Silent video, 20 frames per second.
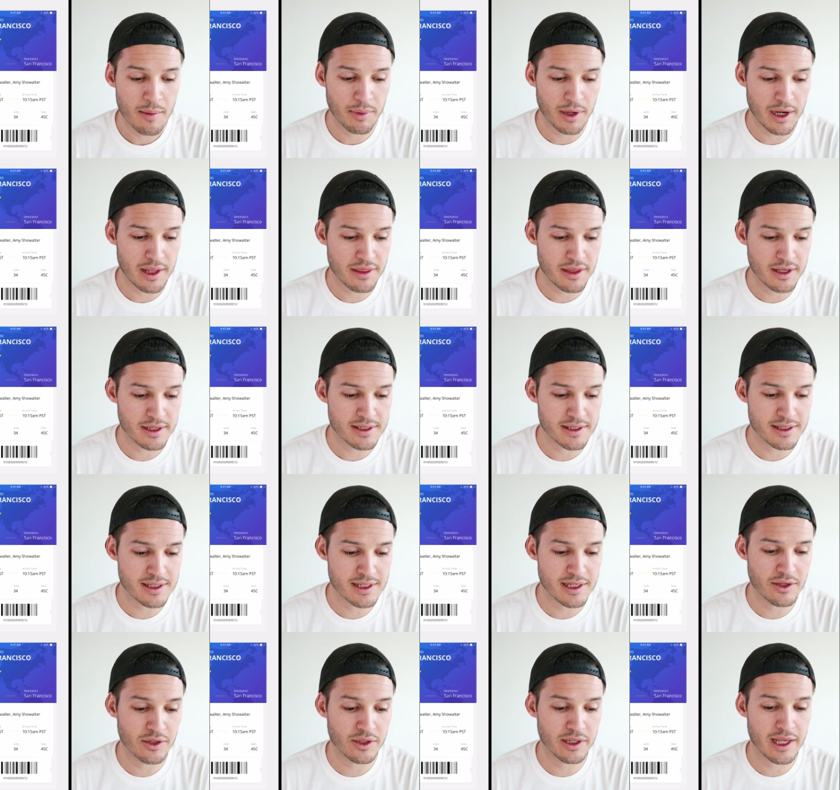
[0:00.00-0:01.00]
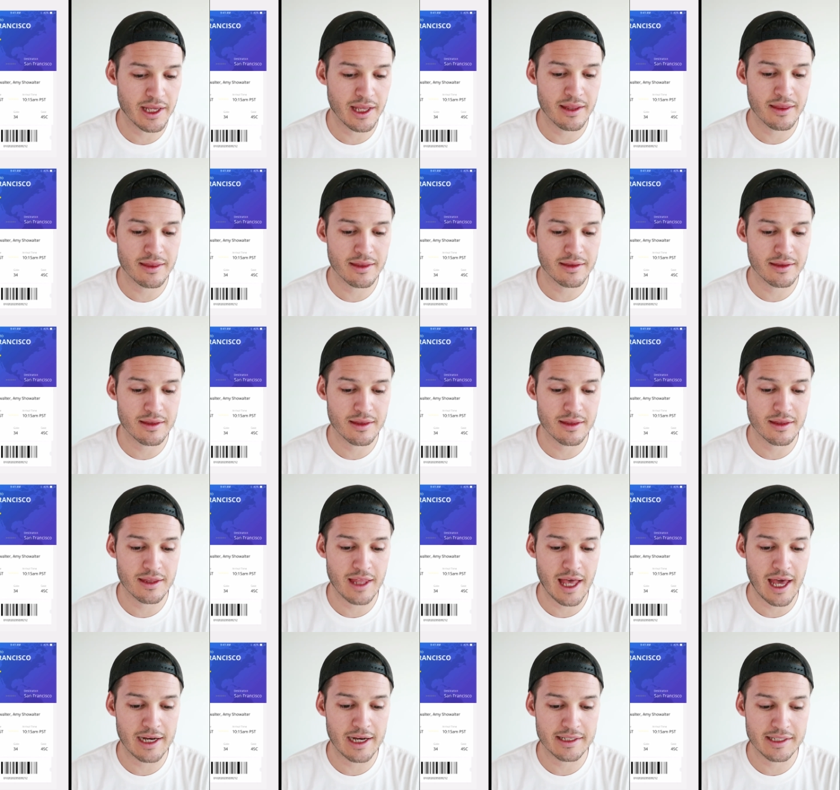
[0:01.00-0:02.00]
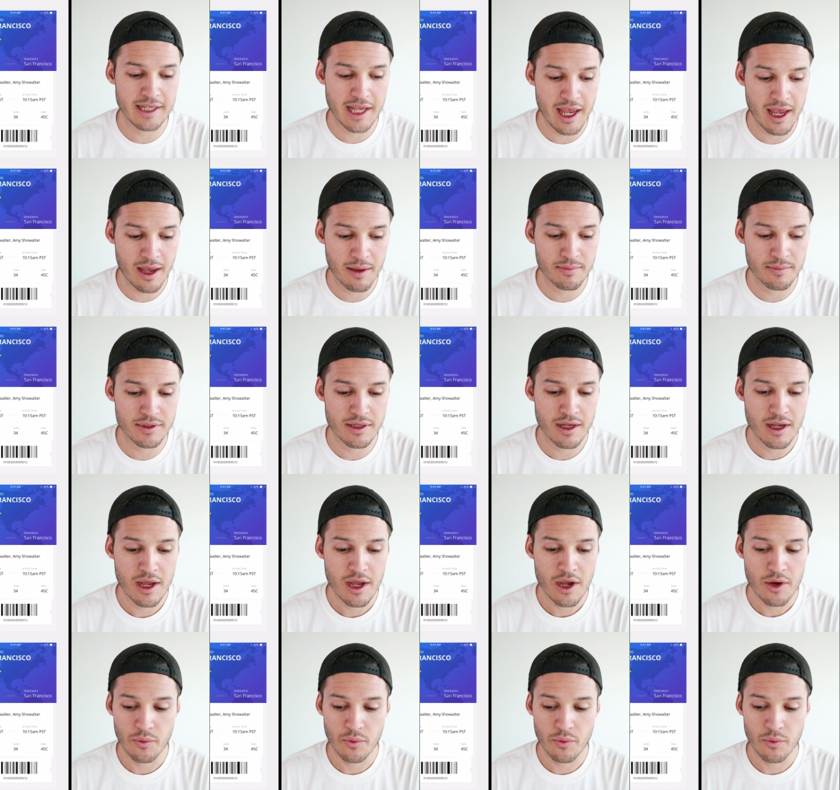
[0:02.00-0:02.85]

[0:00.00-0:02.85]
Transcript: but I think still in that attempt,